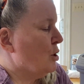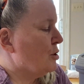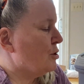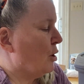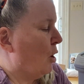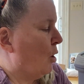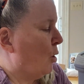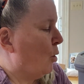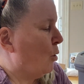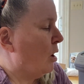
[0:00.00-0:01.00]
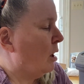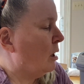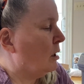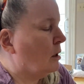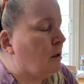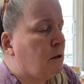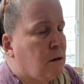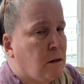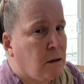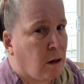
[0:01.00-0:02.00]
So,
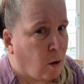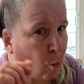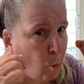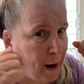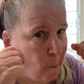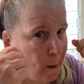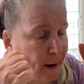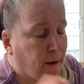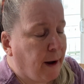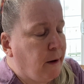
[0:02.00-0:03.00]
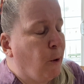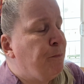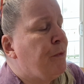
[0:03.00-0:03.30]
I know.